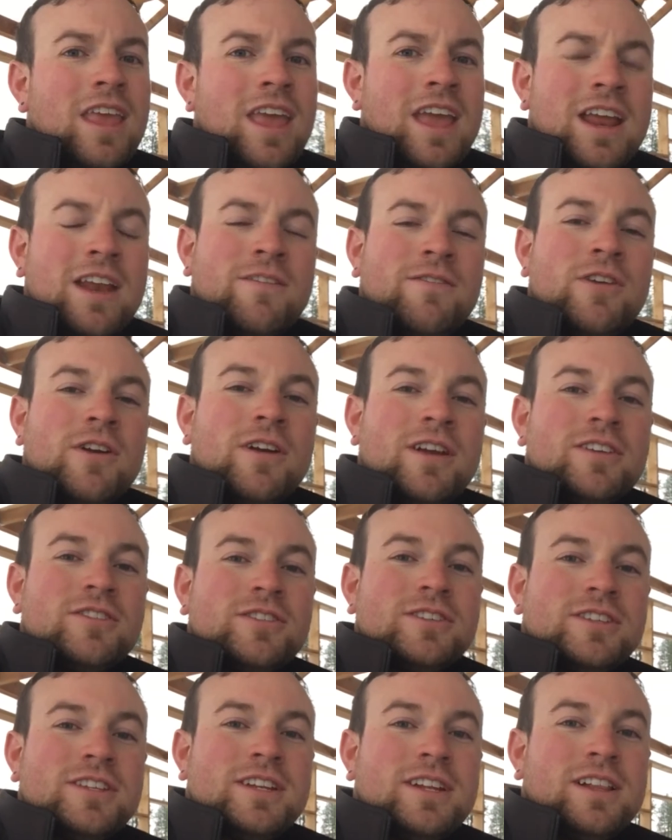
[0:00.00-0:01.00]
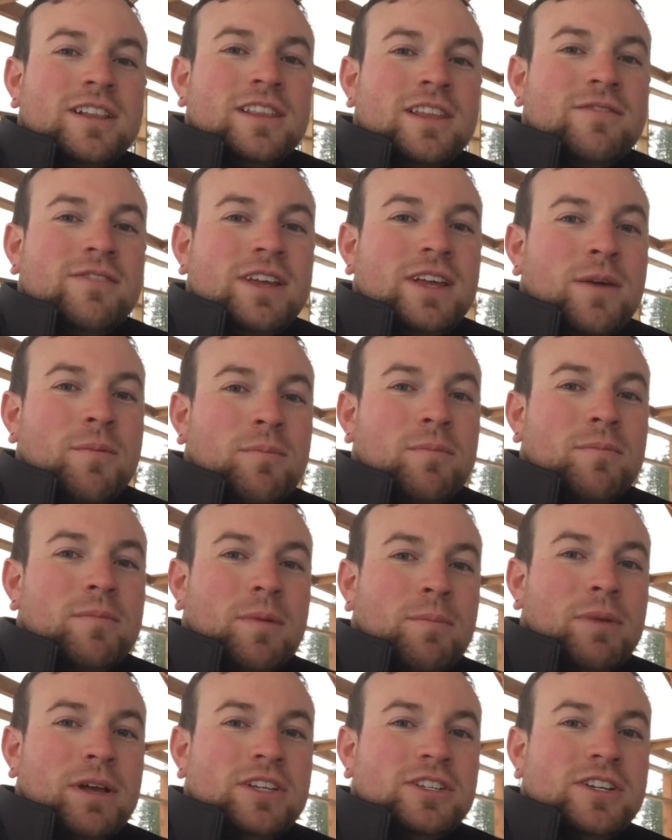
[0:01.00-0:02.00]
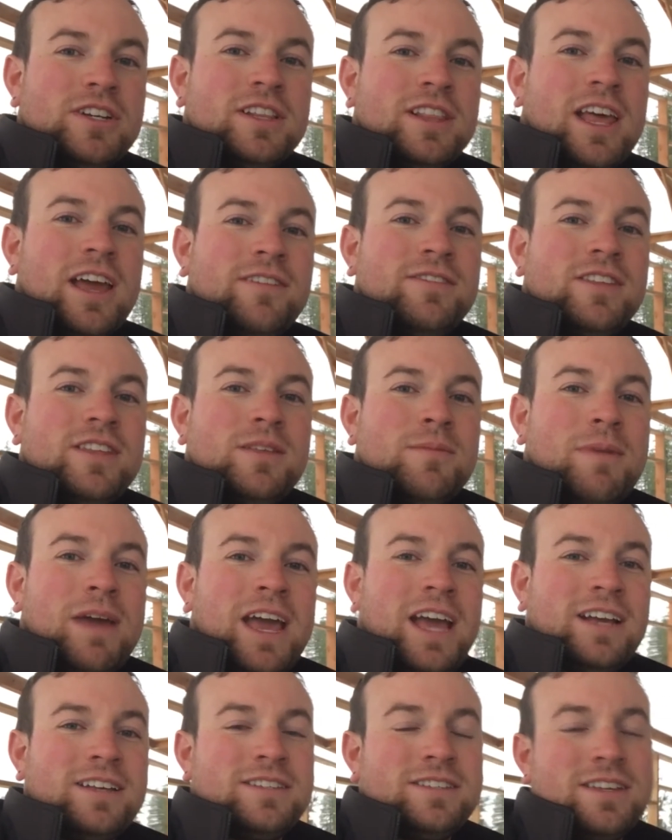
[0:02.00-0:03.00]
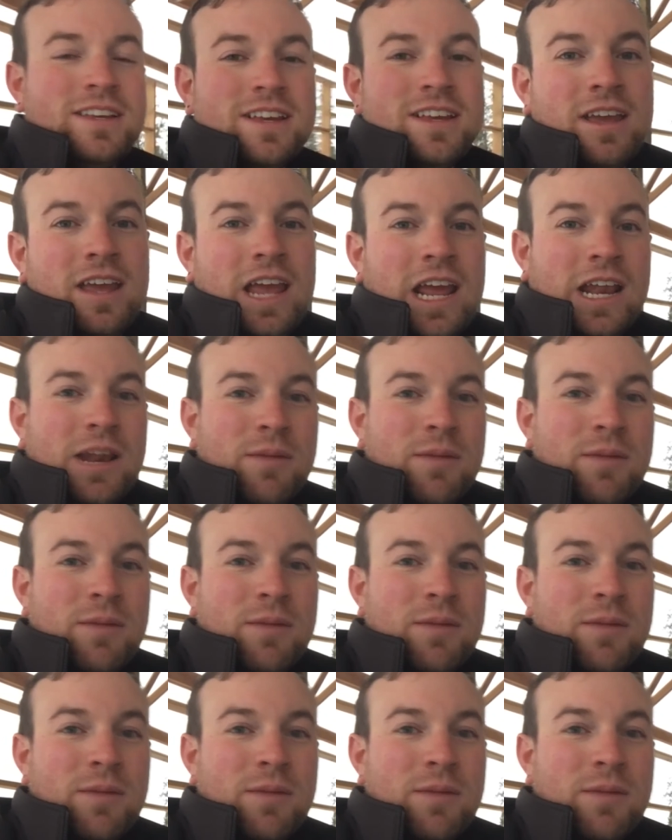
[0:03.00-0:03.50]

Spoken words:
And if you're interested in living a budgeted life to the max and